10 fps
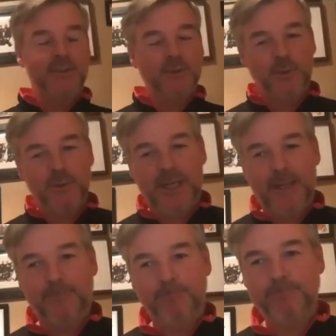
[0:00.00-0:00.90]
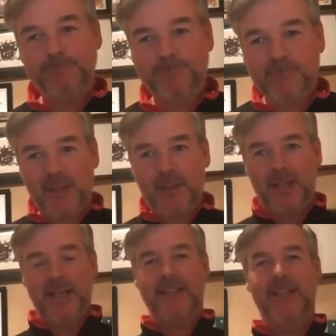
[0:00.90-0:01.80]
so
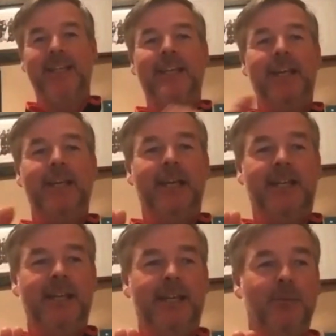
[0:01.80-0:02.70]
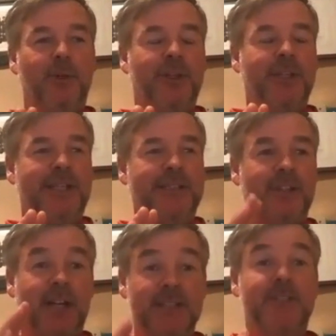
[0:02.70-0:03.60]
I think a key one is
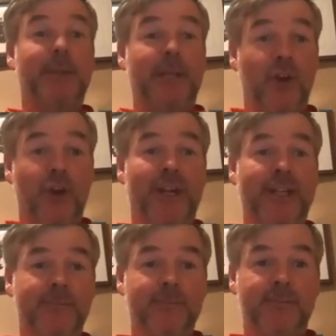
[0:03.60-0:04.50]
there has to be learning.